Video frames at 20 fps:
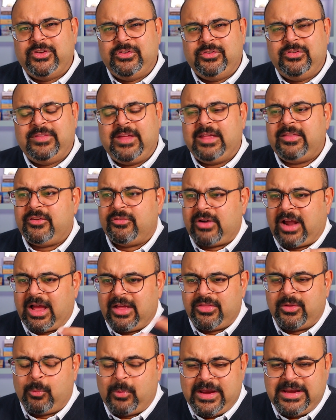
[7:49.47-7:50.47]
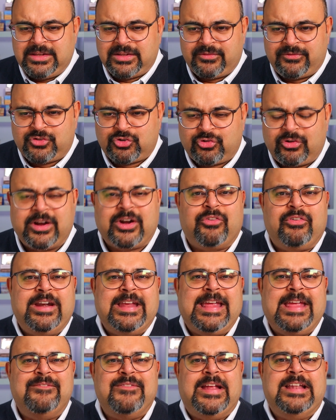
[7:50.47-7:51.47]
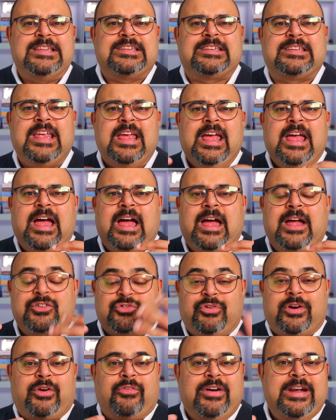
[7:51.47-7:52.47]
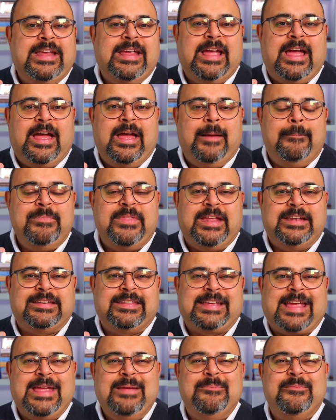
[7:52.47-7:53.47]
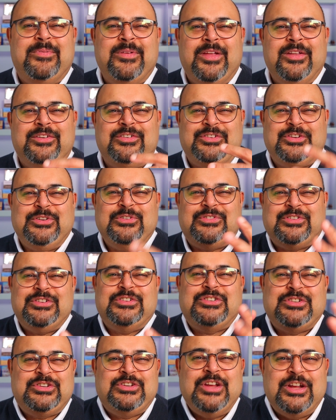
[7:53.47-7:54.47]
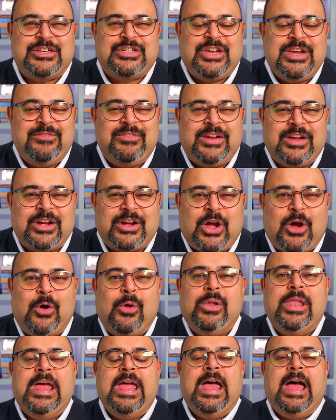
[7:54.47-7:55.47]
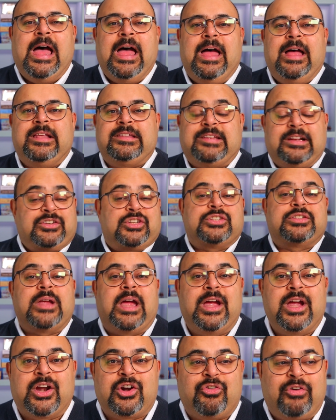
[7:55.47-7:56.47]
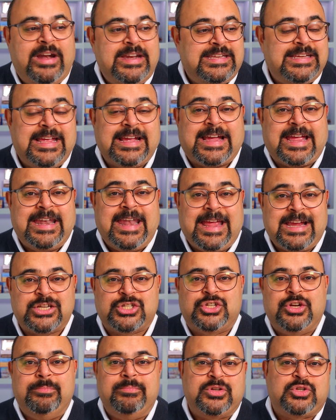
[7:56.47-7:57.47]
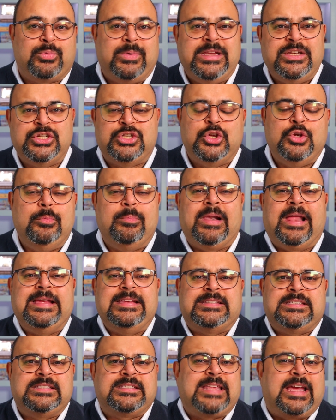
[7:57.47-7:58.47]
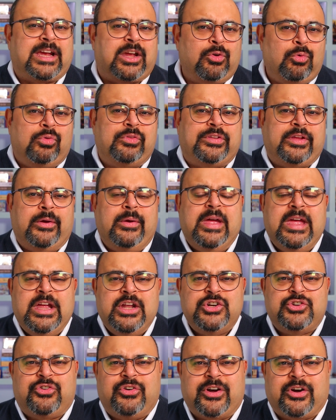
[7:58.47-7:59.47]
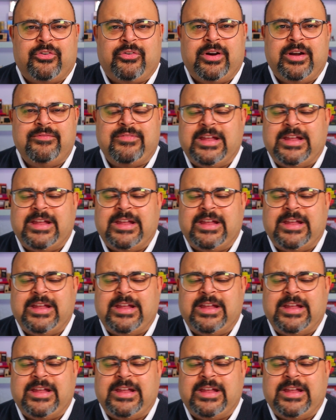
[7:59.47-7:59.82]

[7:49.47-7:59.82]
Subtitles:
to do that. There are other ways of triggering events, triggering the end of the game due to achieving a goal, such as creating a connection between two places. That could also trigger an